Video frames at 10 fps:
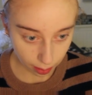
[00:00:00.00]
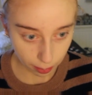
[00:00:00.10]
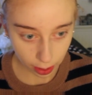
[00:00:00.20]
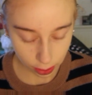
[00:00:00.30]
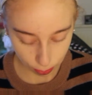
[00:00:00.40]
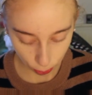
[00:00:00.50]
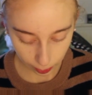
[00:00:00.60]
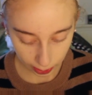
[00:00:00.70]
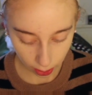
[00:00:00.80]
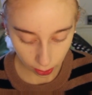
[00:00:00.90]
and much more
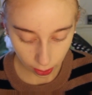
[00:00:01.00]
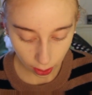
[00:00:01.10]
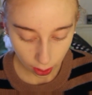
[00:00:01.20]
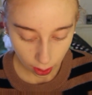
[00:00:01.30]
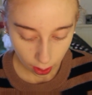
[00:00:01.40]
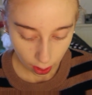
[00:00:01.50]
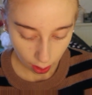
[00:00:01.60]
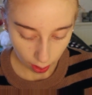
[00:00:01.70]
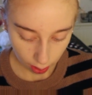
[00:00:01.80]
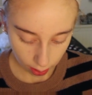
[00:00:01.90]
my color.
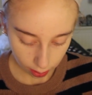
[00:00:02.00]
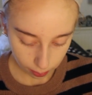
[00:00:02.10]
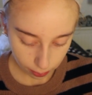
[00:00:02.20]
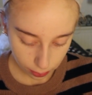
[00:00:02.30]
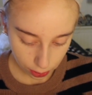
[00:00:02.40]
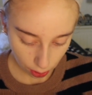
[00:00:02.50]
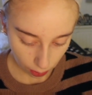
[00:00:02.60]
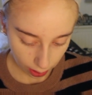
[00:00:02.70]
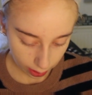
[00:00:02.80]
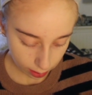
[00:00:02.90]

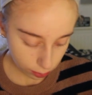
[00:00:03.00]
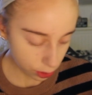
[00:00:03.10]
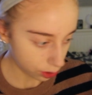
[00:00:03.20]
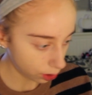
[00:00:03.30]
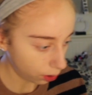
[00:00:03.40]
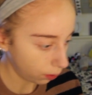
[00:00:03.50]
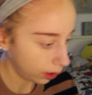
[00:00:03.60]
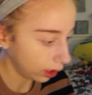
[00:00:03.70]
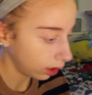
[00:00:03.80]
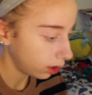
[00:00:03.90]
So I am just
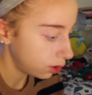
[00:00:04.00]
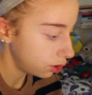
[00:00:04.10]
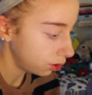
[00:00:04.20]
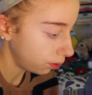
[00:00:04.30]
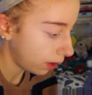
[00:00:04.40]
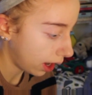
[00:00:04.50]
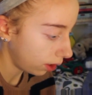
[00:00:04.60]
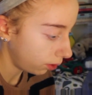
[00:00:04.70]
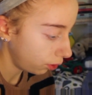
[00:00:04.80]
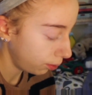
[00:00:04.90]
going to
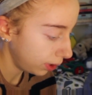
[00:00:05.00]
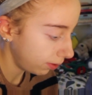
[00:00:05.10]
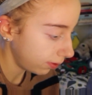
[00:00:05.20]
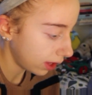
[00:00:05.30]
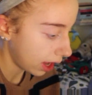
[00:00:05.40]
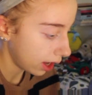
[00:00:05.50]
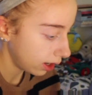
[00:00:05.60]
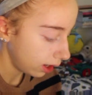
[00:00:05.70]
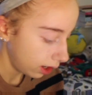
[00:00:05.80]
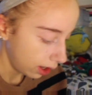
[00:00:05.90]
add a little bit of that.
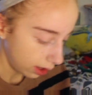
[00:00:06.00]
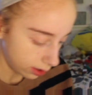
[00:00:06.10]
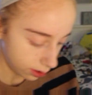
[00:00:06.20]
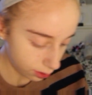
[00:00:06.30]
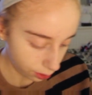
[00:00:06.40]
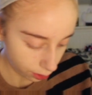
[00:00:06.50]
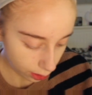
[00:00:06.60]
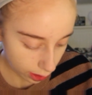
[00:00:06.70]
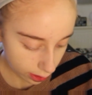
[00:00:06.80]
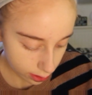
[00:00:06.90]
This is
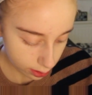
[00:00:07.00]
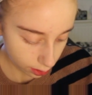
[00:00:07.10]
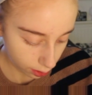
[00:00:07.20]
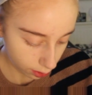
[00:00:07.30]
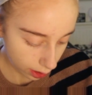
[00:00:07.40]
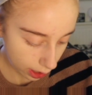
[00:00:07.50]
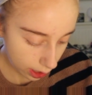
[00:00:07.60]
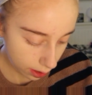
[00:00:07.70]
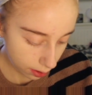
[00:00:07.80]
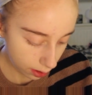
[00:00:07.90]
a
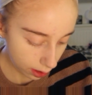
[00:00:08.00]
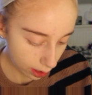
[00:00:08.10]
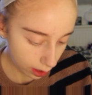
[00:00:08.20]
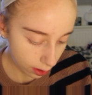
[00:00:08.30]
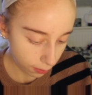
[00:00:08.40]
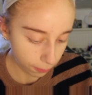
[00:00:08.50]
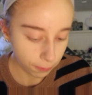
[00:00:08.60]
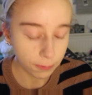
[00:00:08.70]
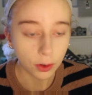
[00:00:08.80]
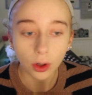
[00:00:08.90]
great
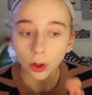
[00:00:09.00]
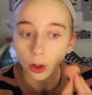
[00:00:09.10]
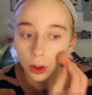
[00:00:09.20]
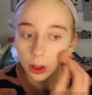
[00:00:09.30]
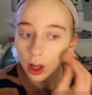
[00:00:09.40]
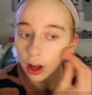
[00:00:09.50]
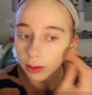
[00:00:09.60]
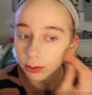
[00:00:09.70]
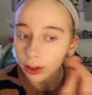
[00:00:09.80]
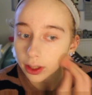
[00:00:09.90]
full
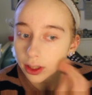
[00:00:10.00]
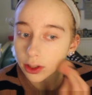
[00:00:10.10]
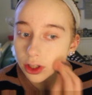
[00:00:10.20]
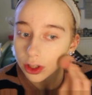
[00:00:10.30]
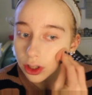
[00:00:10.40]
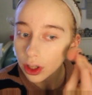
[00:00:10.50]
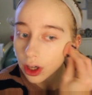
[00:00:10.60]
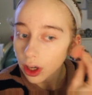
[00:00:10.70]
coverage